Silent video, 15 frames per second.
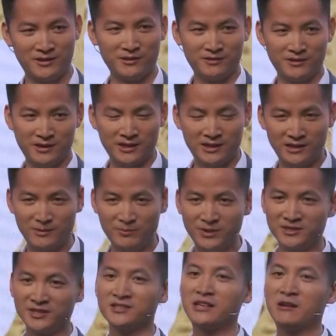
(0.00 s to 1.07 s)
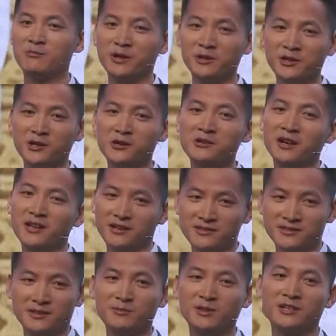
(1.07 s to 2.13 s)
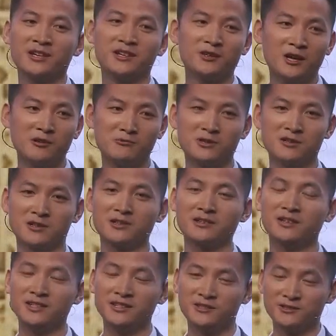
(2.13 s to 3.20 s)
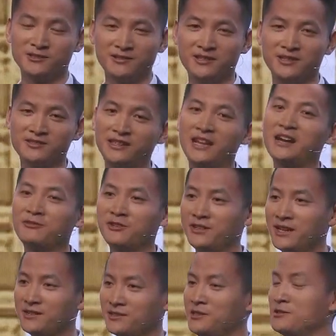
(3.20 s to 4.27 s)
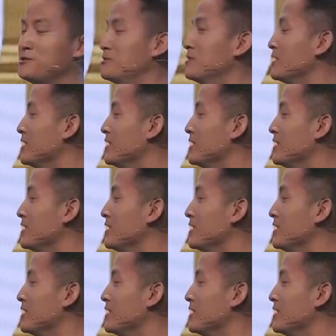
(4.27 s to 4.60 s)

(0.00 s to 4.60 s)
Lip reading: the business I'm building on simply cannot work. It's life or death issue.